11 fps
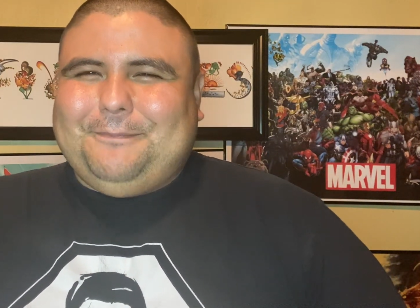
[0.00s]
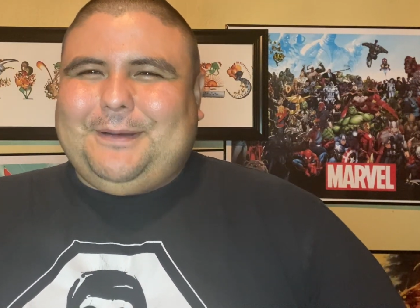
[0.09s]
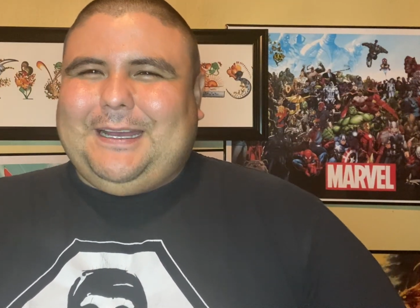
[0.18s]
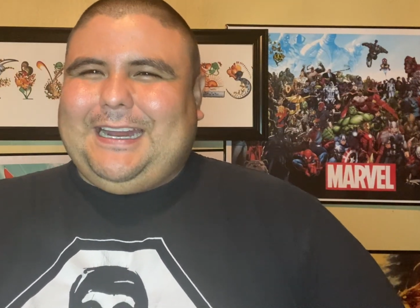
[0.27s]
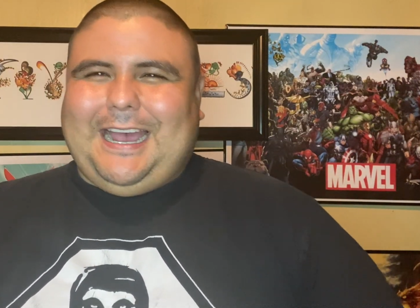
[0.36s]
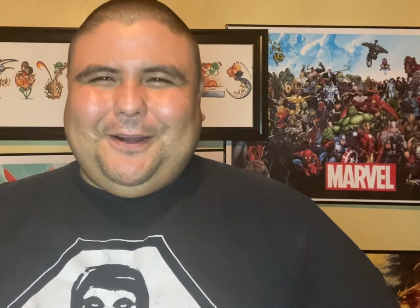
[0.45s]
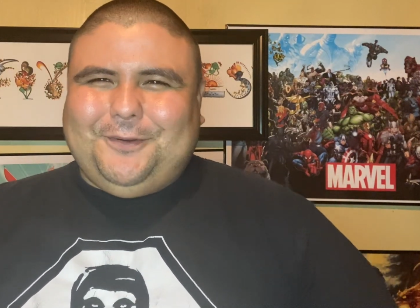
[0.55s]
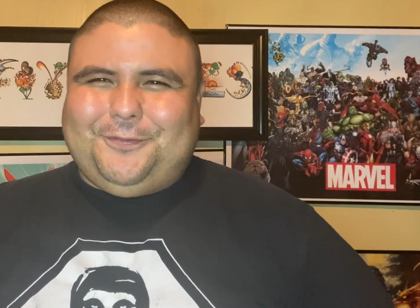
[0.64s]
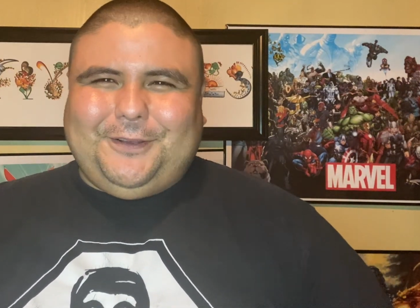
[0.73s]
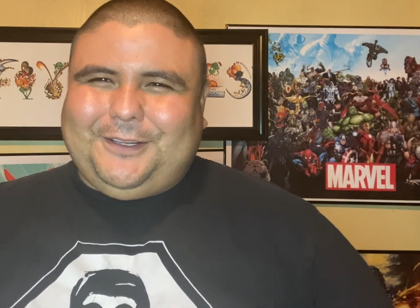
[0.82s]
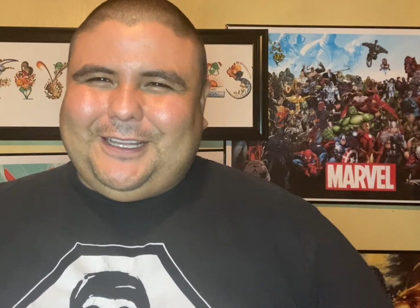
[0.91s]
But I don't
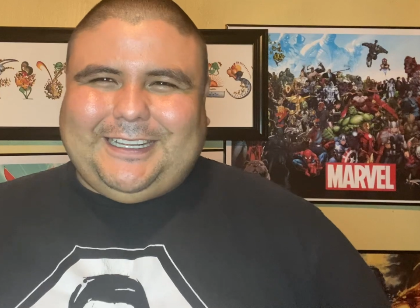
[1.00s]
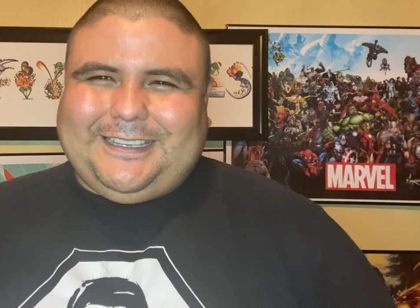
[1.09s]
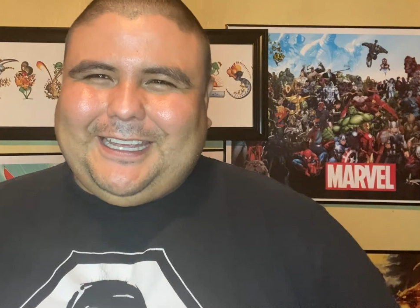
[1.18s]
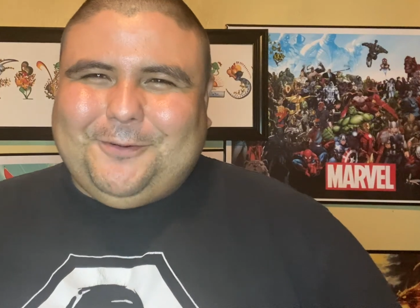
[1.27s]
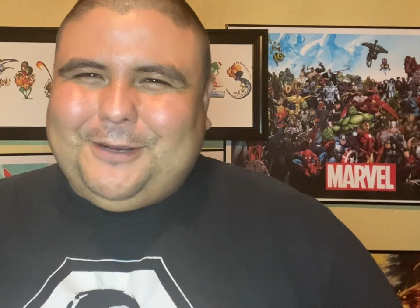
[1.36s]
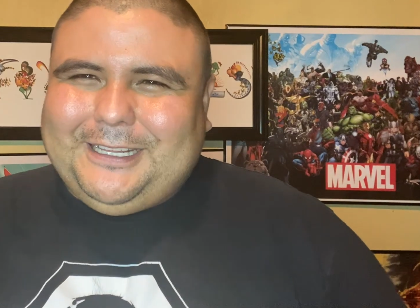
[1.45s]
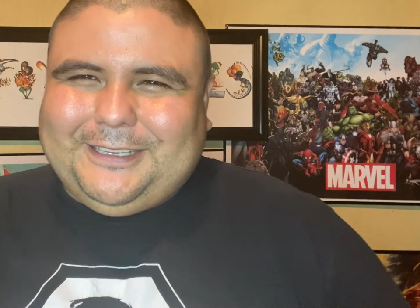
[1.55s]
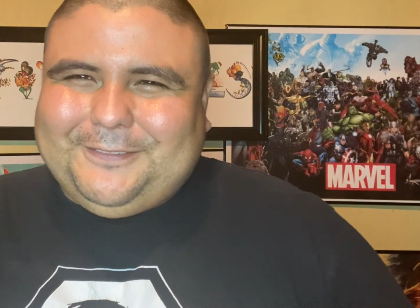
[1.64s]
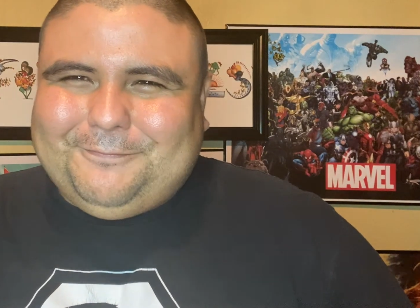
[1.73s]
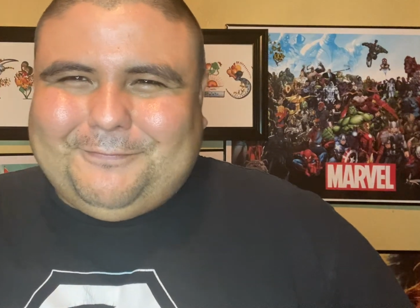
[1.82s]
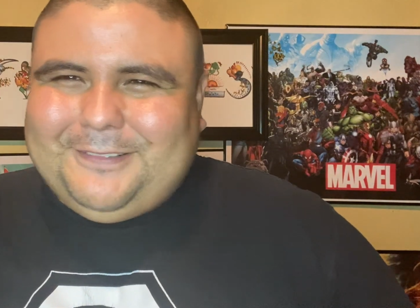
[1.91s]
feel like they
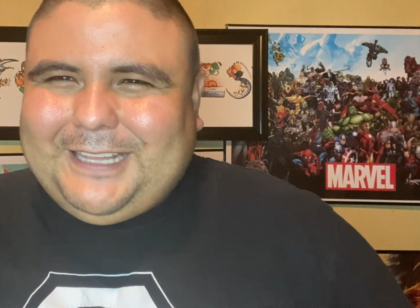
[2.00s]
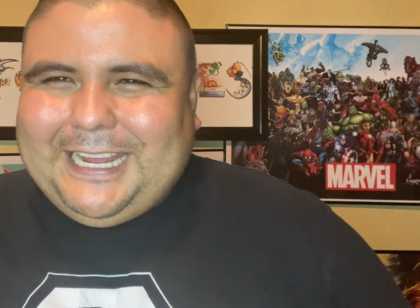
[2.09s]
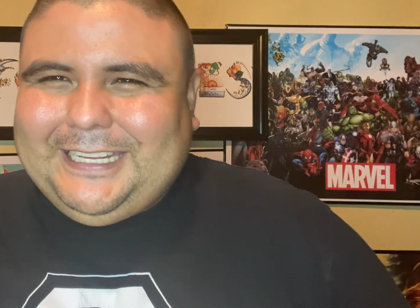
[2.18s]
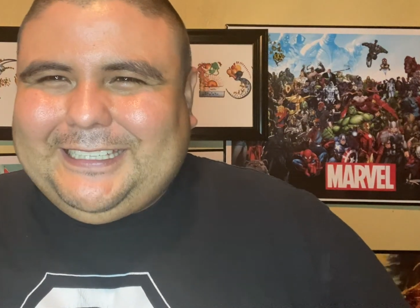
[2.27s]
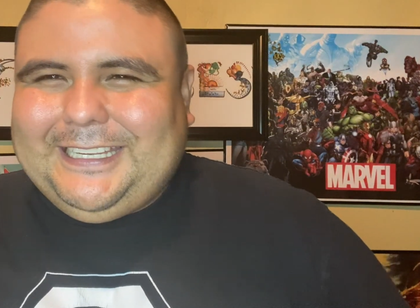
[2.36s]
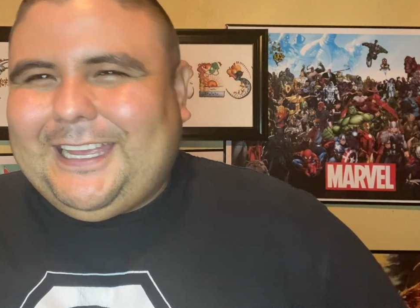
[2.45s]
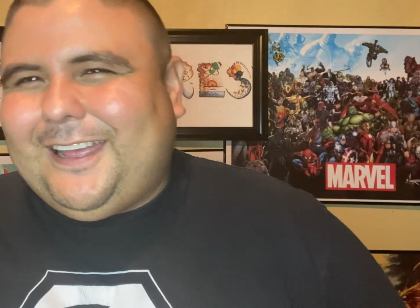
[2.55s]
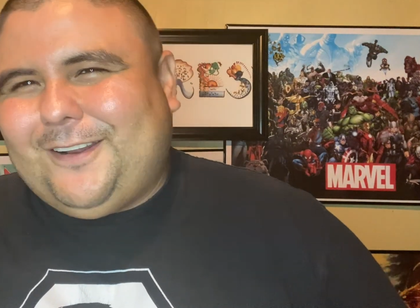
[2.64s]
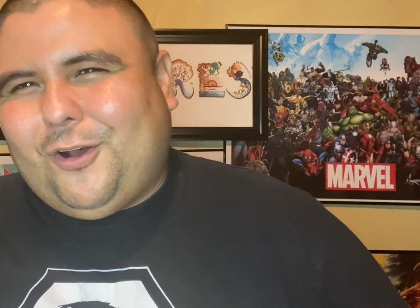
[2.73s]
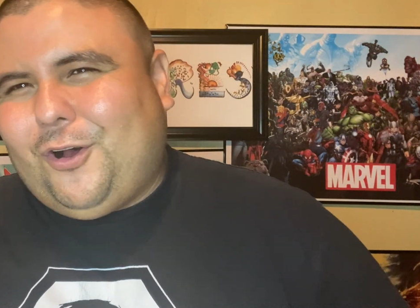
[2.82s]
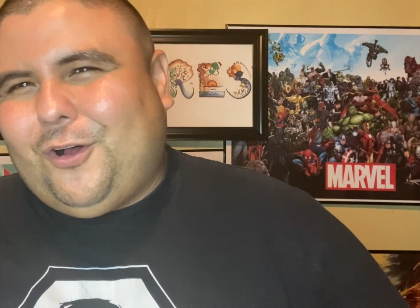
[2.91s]
went lightly
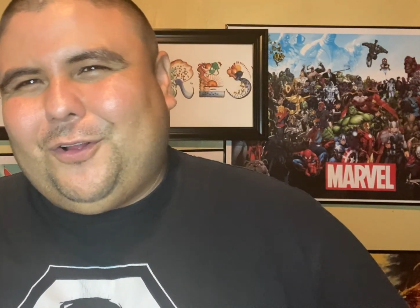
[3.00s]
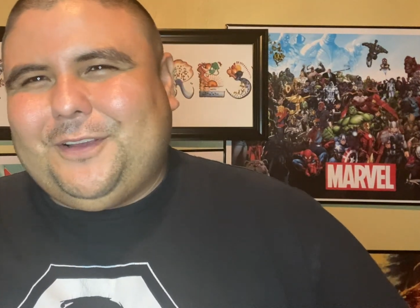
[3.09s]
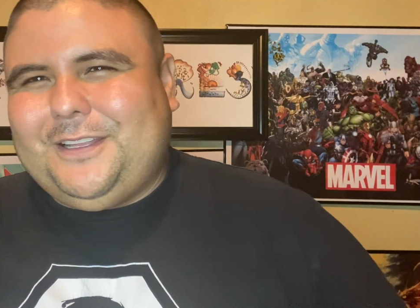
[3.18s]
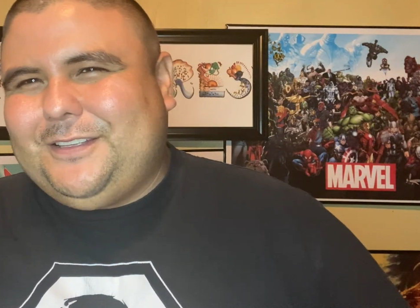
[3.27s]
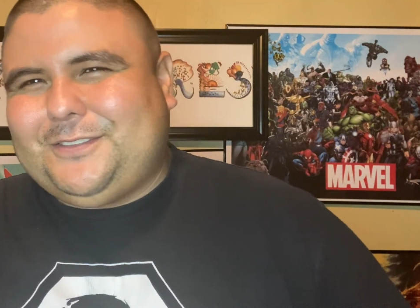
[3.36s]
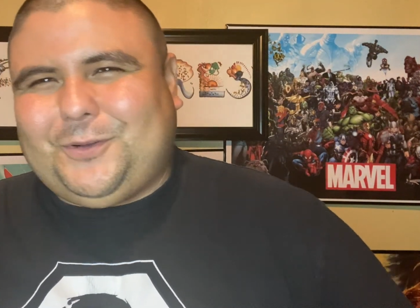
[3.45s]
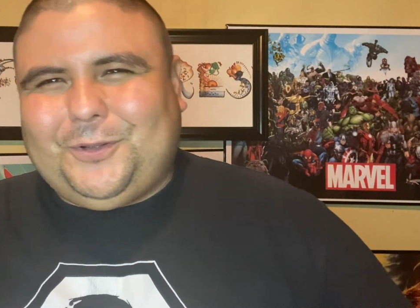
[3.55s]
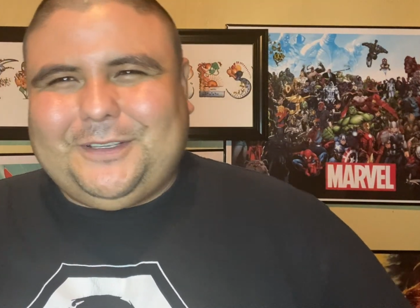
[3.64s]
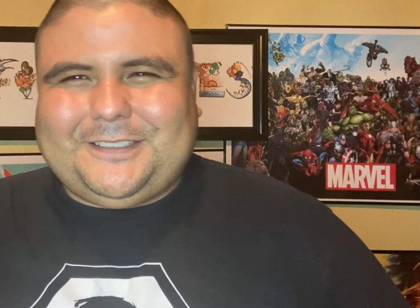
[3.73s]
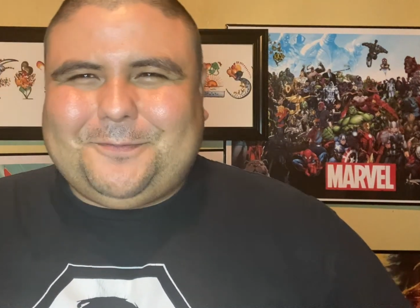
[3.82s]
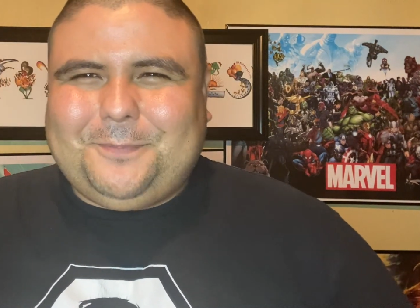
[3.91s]
at all in this whole
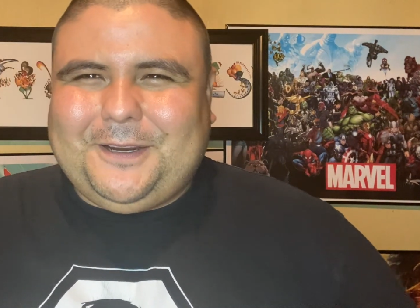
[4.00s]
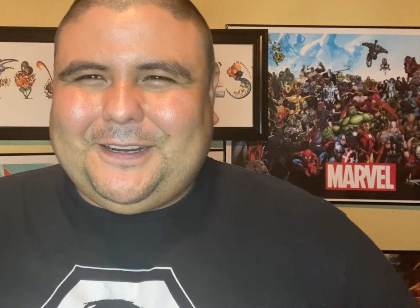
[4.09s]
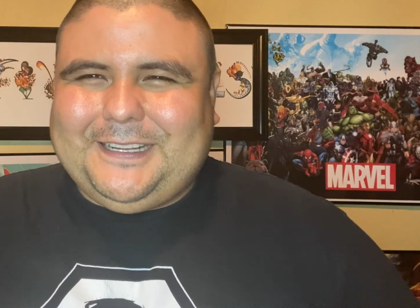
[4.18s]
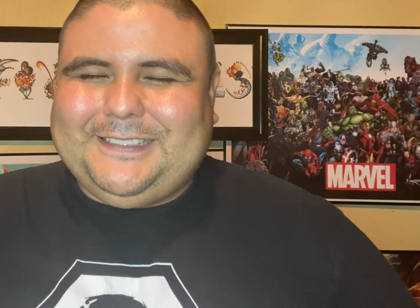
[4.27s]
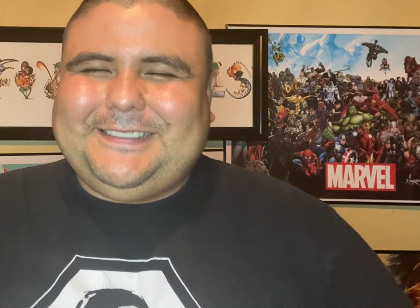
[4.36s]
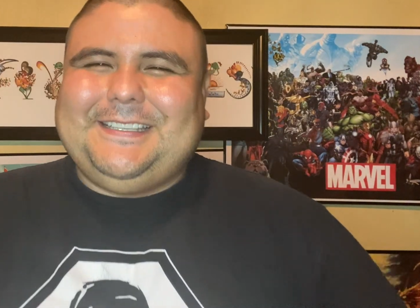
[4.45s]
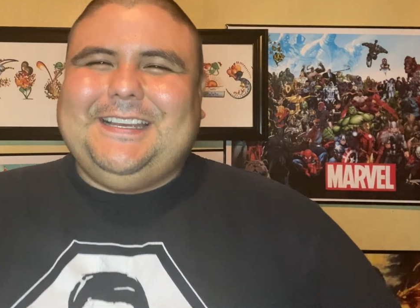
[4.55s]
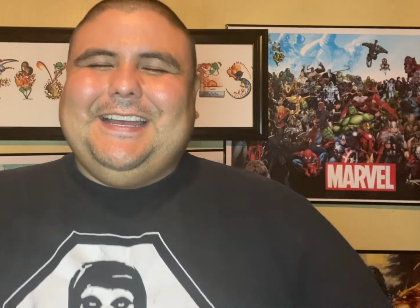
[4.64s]
experience.